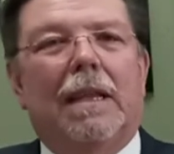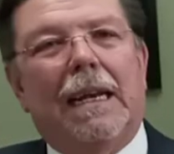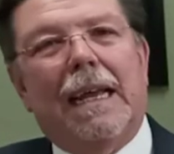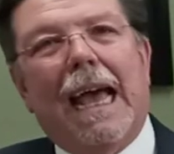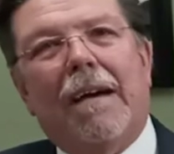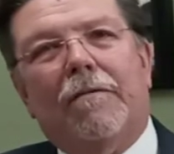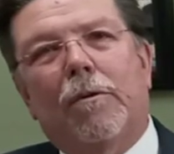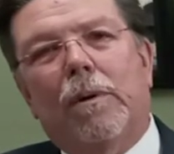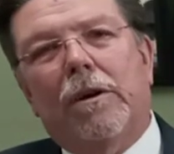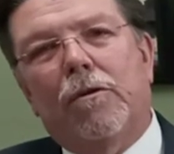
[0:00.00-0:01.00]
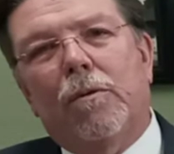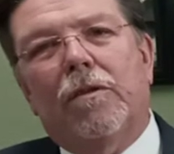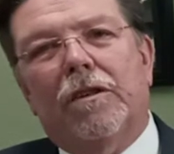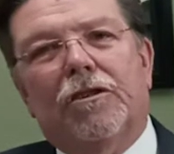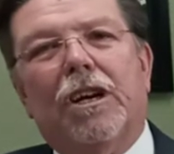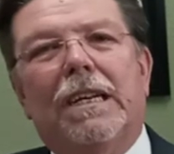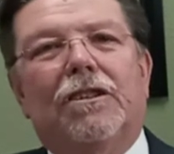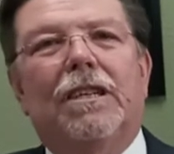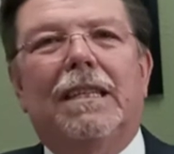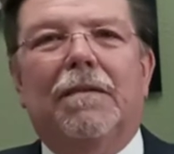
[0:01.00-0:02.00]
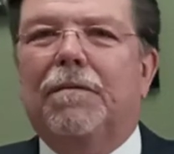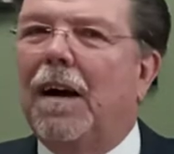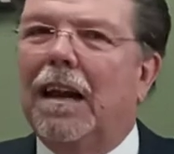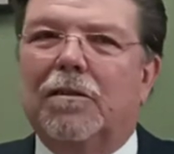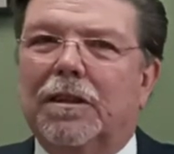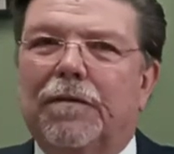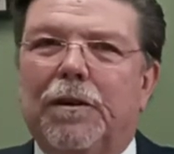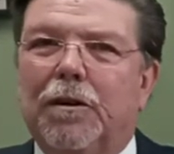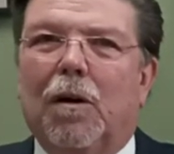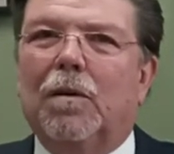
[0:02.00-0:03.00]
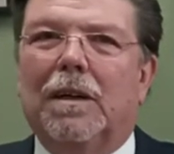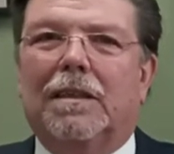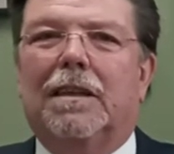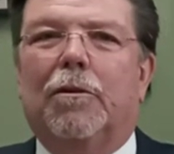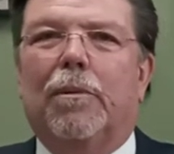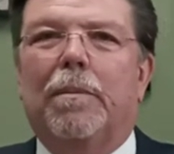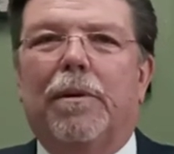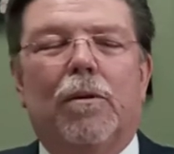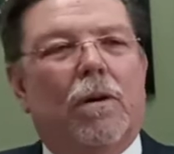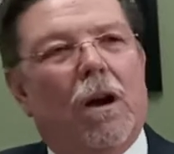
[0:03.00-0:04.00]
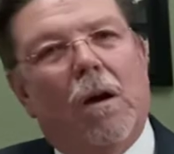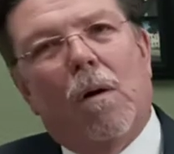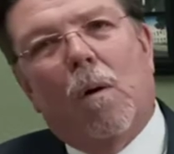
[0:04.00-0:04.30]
and to have to endure the chastening that follows if you don't listen to the rebuke,